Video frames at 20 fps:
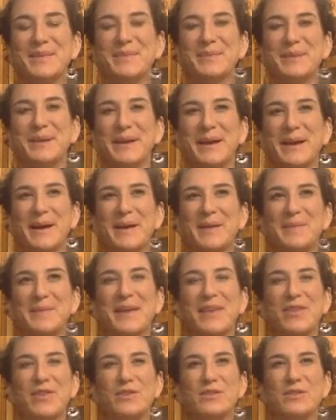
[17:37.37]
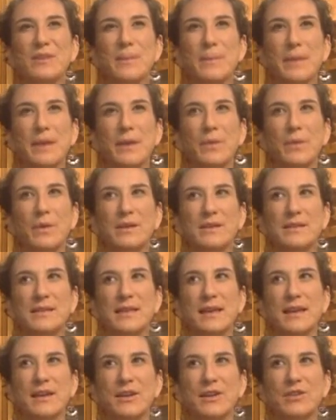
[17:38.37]
But um, yeah, those are the main ones
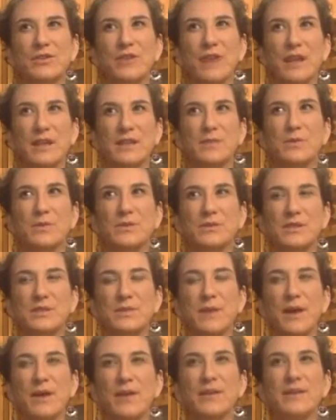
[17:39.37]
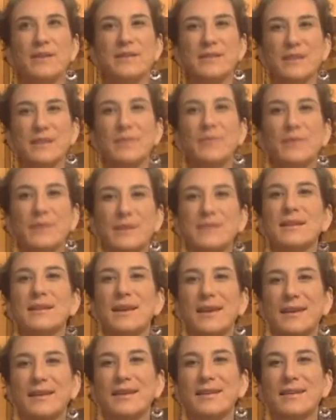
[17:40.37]
that you're not supposed to sprout is the, is the
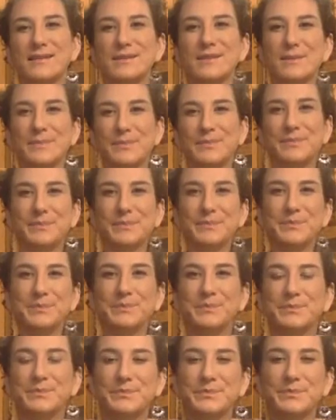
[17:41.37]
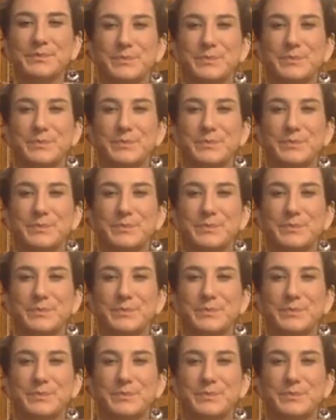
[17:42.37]
kidneys. Great.